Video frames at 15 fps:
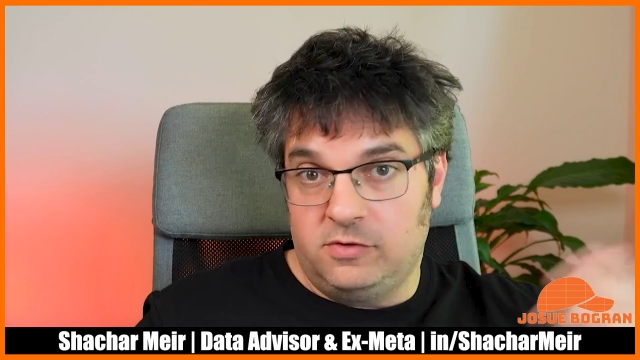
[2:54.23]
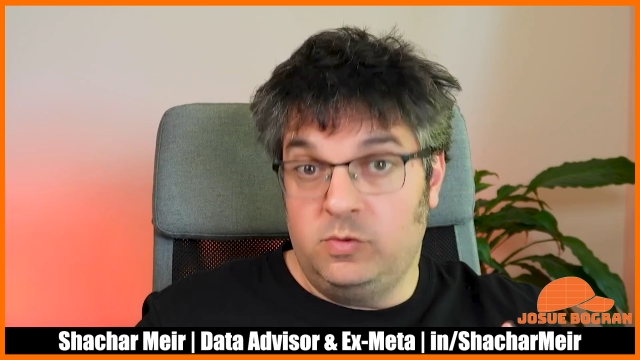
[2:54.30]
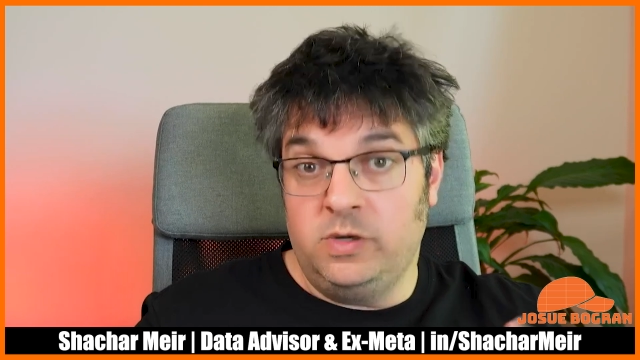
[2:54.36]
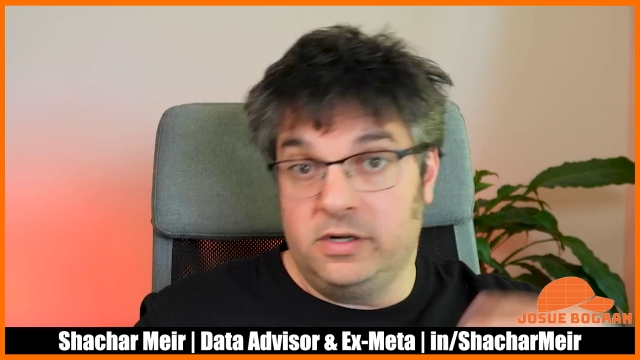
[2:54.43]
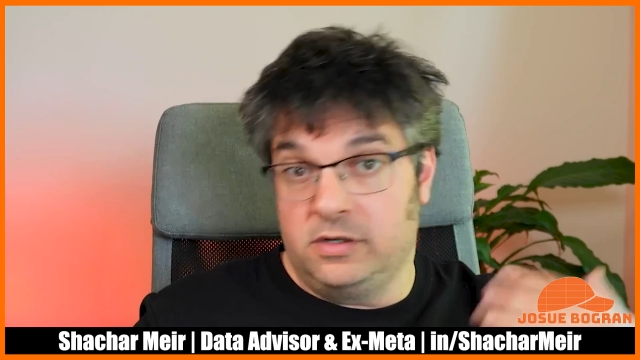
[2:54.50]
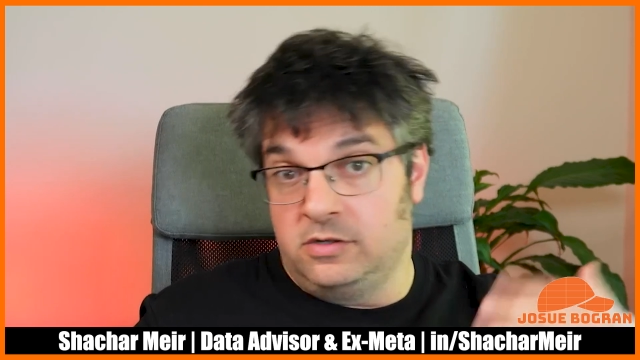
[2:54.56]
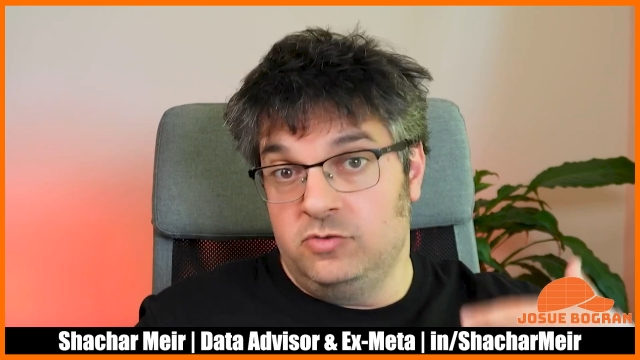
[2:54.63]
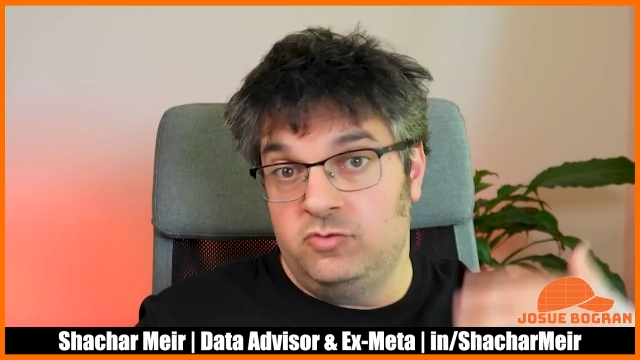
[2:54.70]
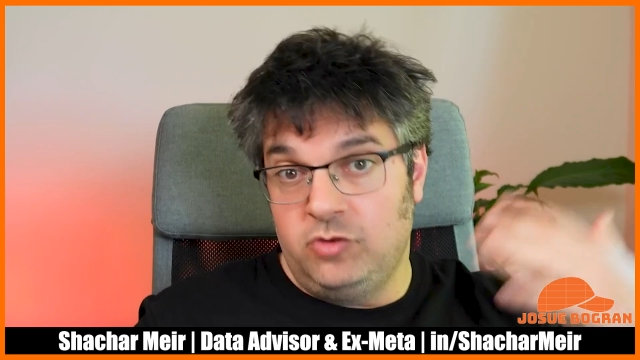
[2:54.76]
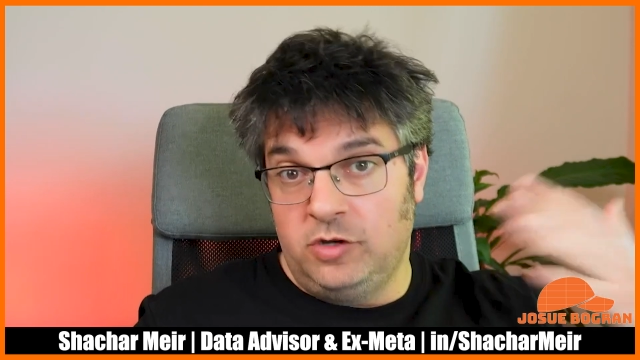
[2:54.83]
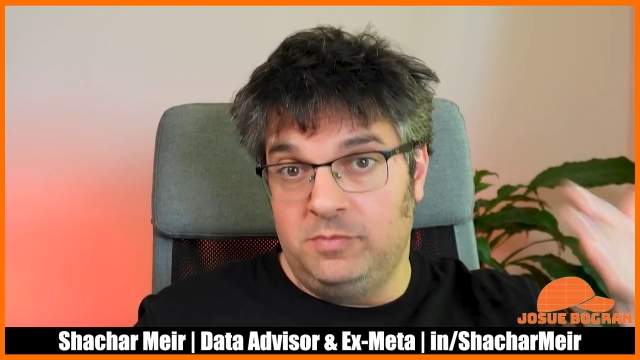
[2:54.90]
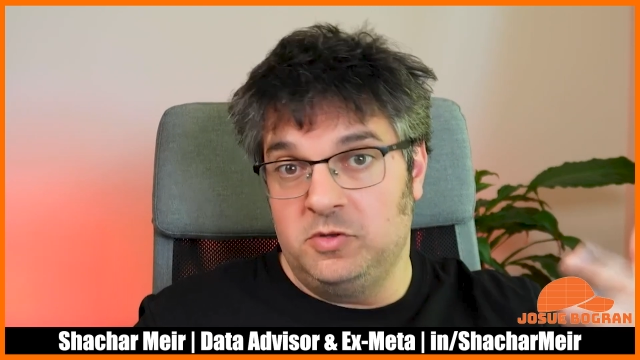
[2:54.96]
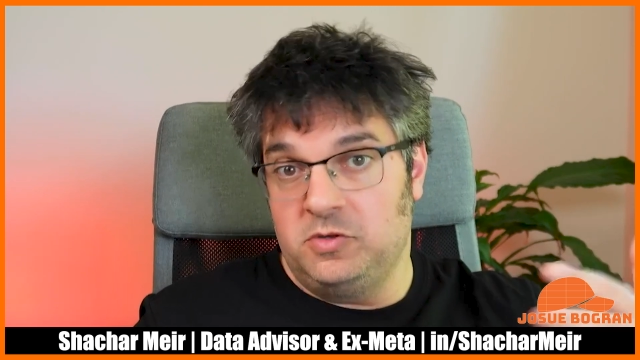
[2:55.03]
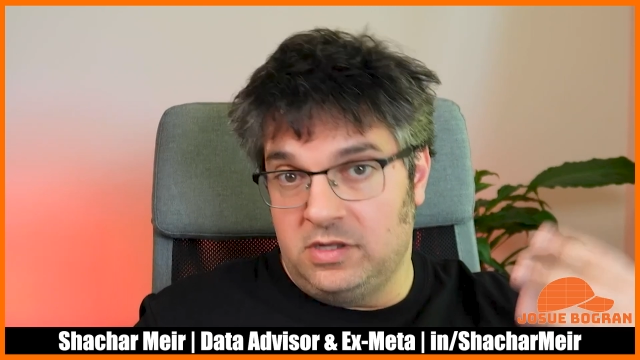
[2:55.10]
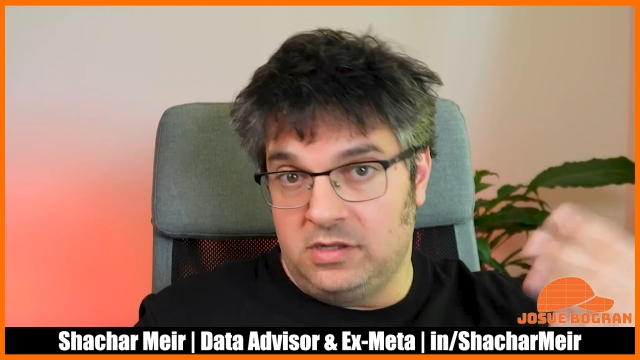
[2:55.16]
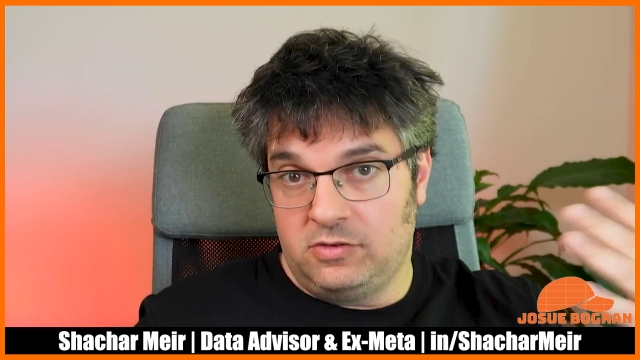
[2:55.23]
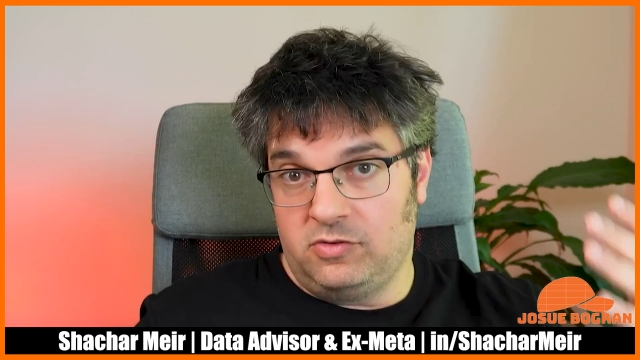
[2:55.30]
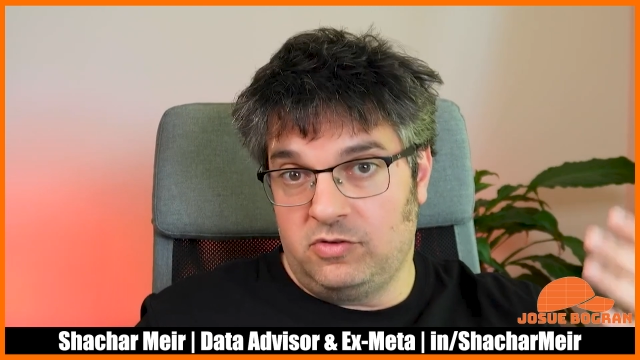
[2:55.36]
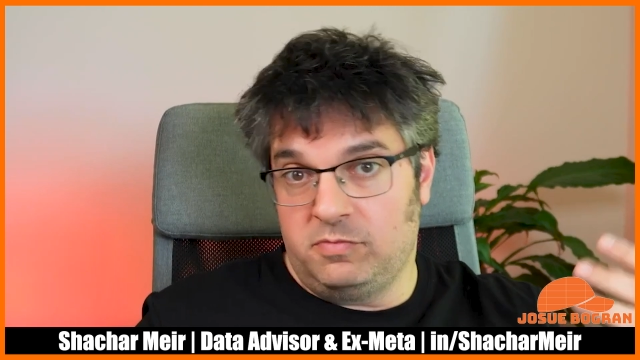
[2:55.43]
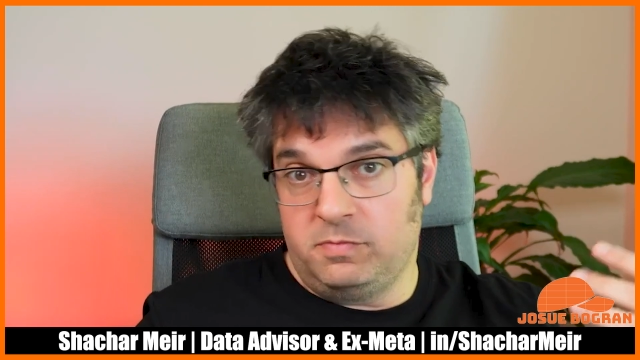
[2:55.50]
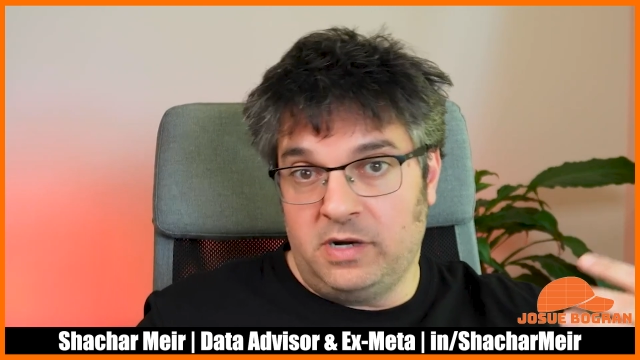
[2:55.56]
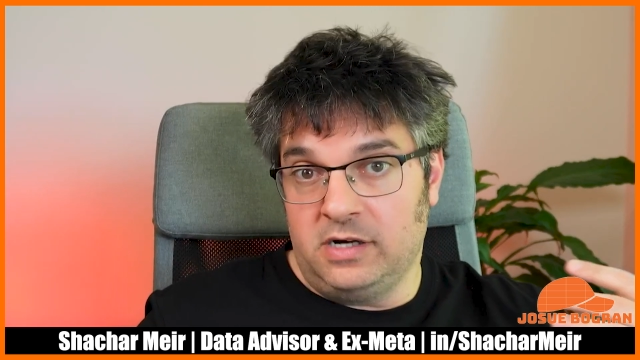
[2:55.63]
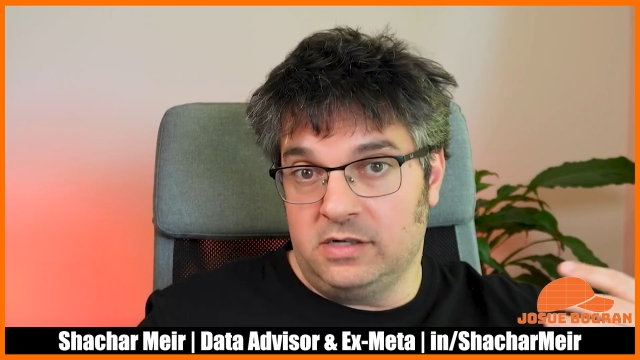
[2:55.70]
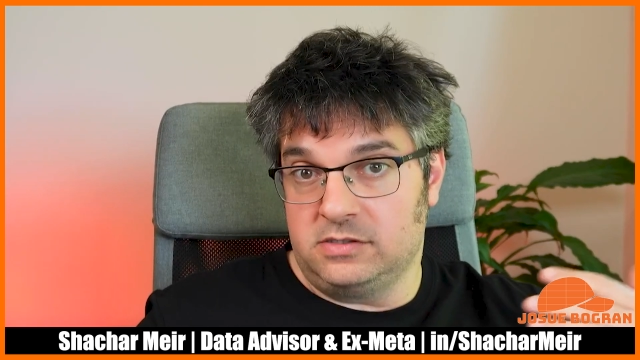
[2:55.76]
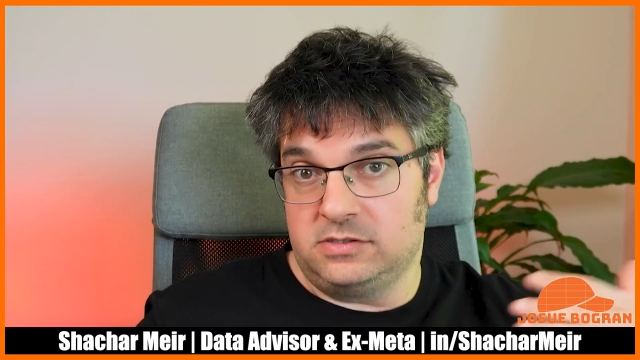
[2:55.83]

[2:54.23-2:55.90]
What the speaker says: who were contributing to Spark.